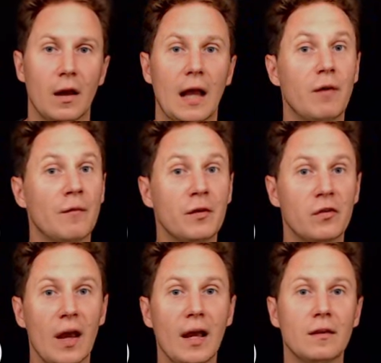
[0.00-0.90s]
And when we
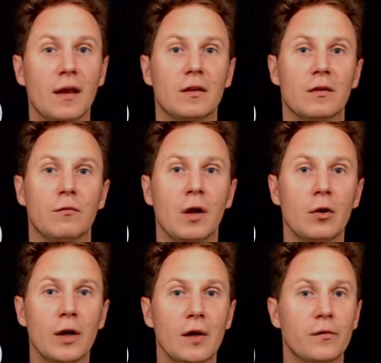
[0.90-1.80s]
say that we are
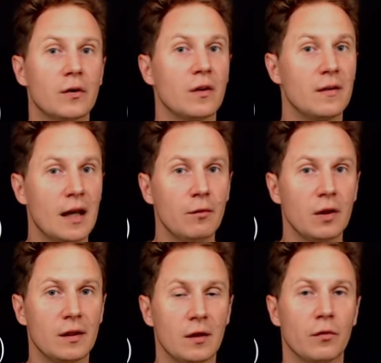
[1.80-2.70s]
looking for the
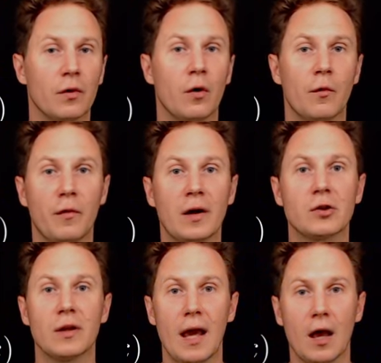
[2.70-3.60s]
derivative of a
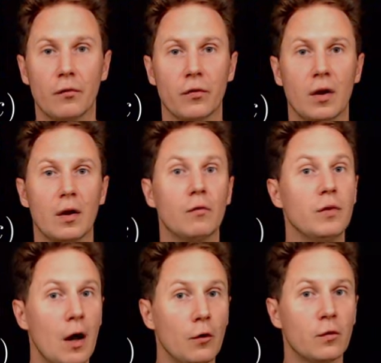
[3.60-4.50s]
function f
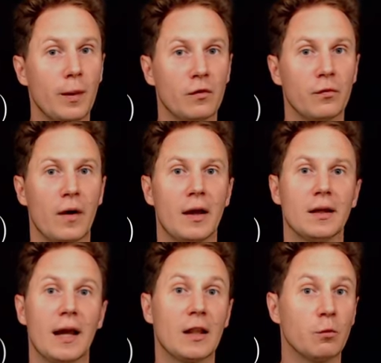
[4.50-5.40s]
without
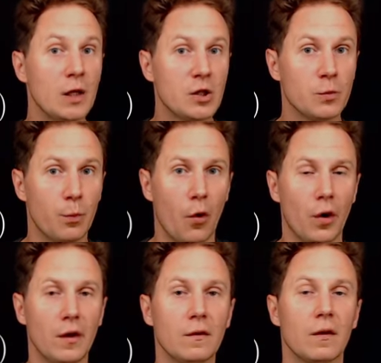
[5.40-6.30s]
specifying at which
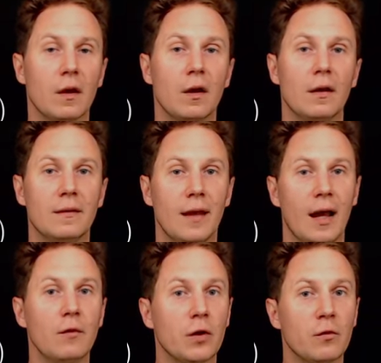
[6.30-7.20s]
point,
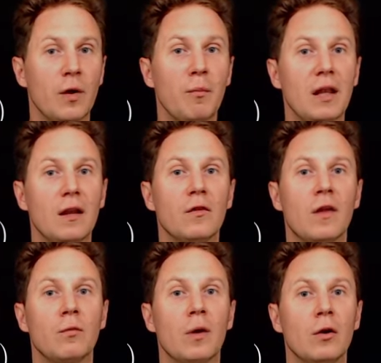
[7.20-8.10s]
then what we mean is
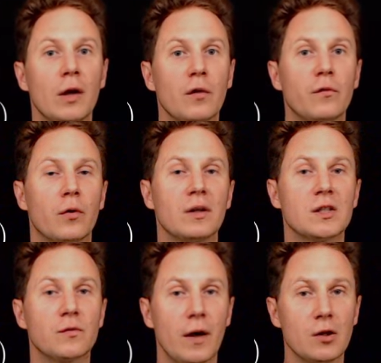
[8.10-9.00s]
that we are looking for
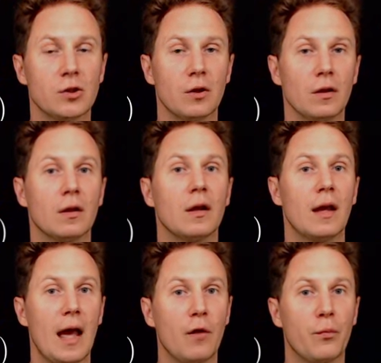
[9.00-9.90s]
this function
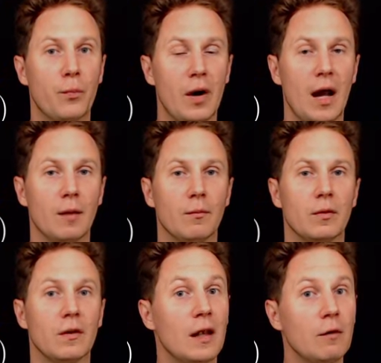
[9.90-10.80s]
f prime,
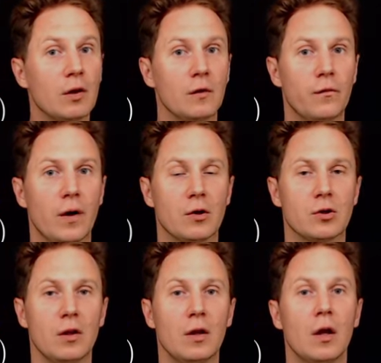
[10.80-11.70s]
the derivative
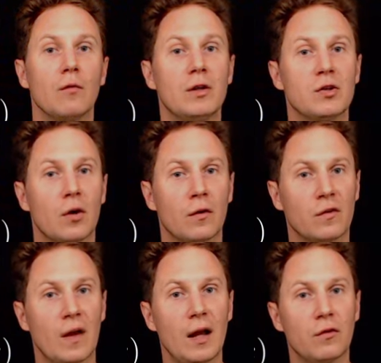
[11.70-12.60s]
function, which
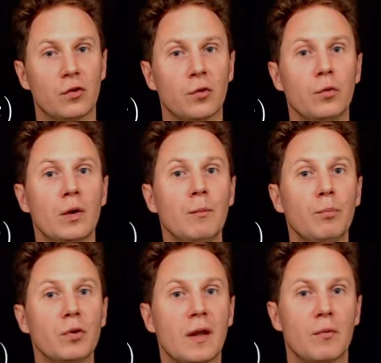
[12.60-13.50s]
assigns to
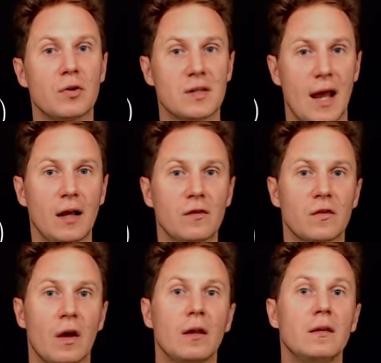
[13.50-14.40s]
input numbers x
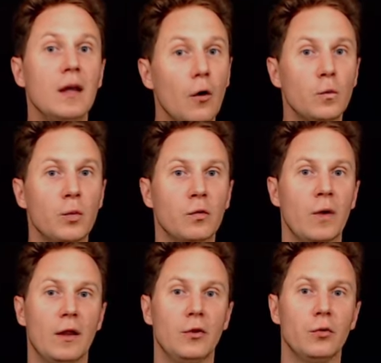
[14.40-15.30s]
the output
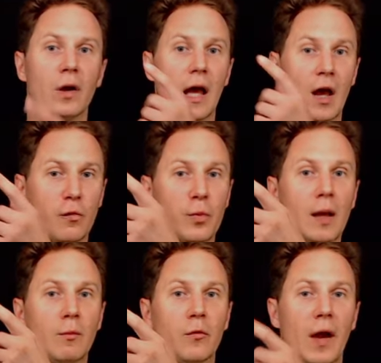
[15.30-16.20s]
value f
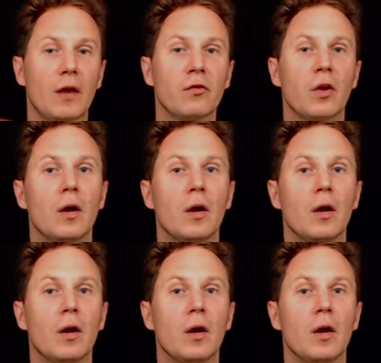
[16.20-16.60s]
prime of x,